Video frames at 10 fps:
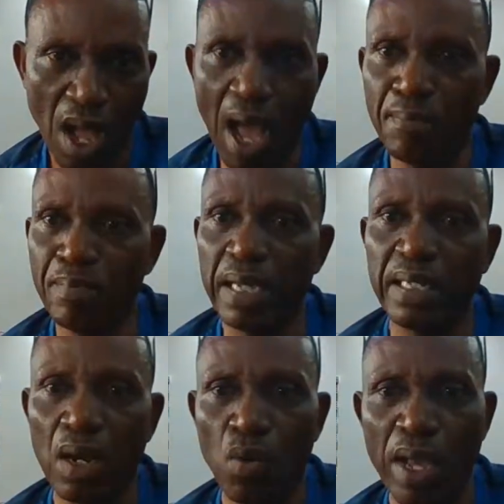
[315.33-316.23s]
and
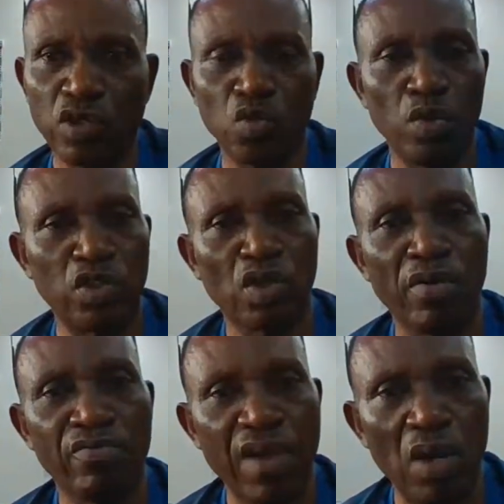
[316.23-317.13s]
made away with
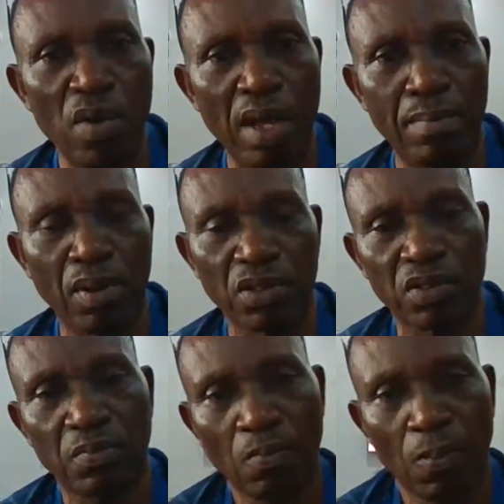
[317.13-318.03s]
some
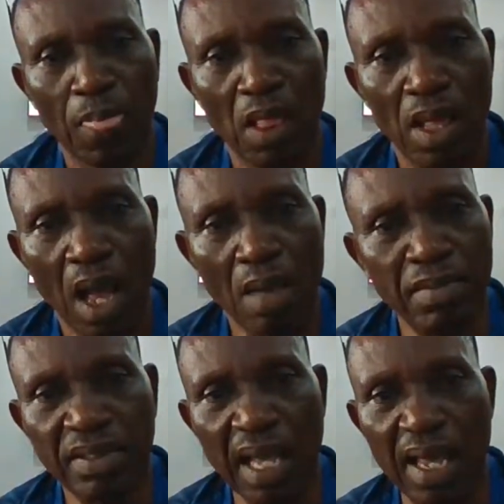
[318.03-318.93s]
valuables.
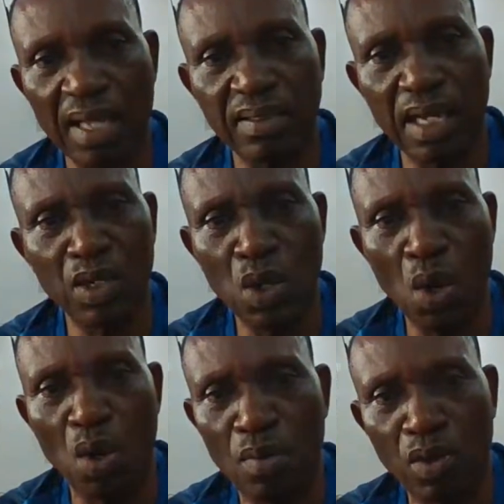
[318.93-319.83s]
And Mr. A said,
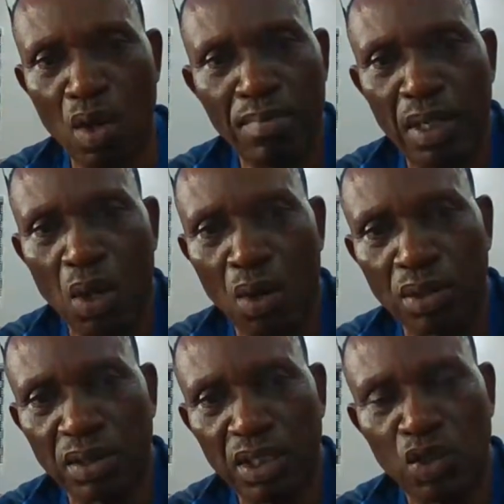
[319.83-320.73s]
no, my
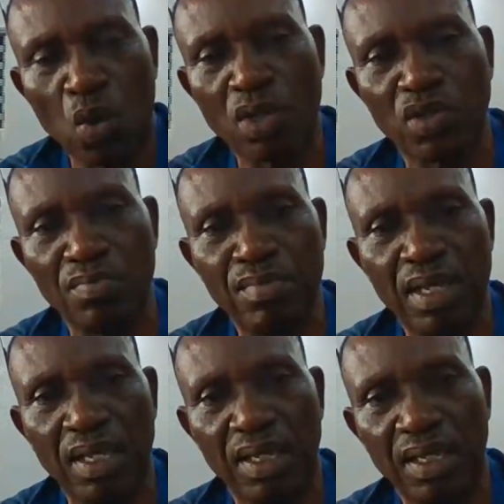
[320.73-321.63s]
lord, it wasn't
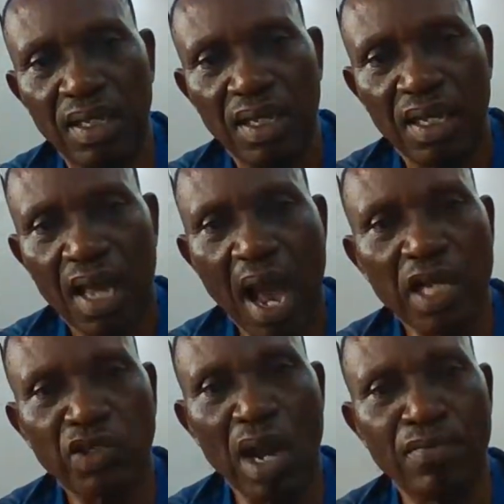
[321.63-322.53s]
me.
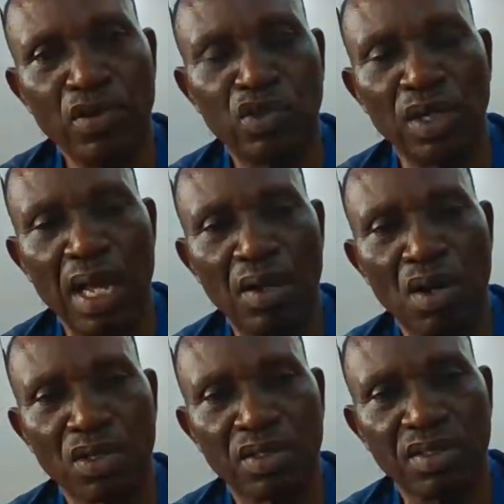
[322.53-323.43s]
I traveled to
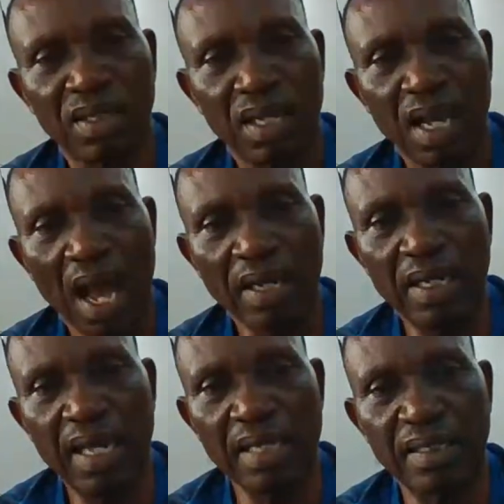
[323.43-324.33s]
Lagos. And
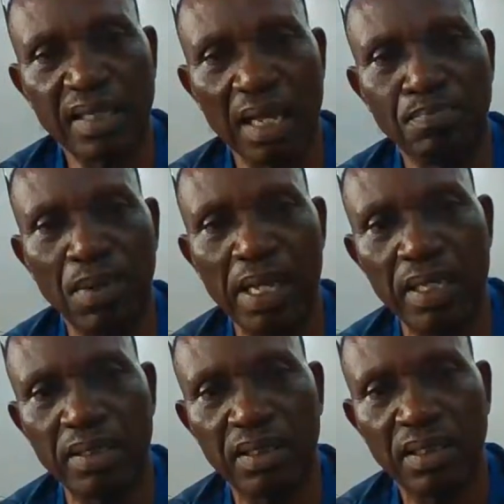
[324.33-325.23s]
the case is that,
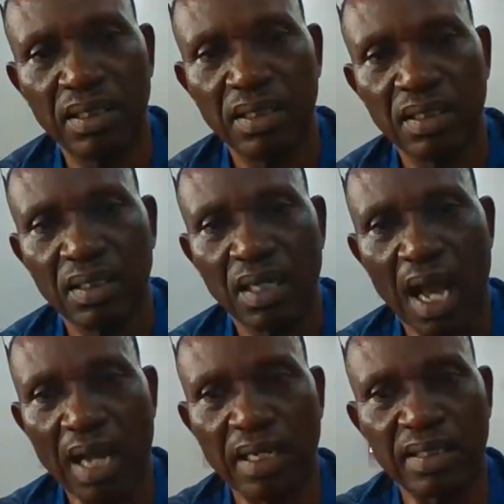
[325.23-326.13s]
please,
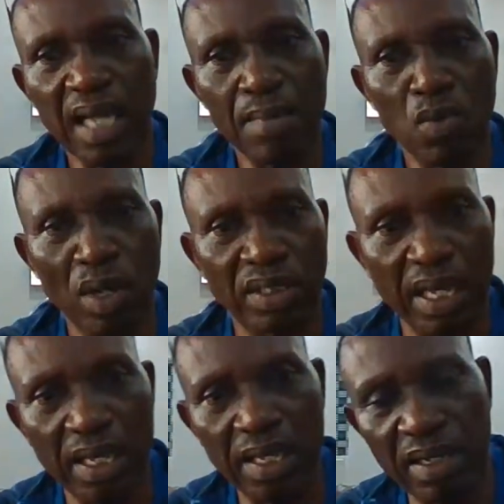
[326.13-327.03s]
at the time you were
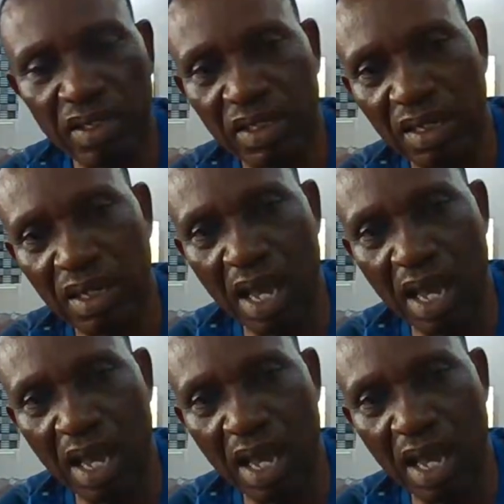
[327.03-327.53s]
taking his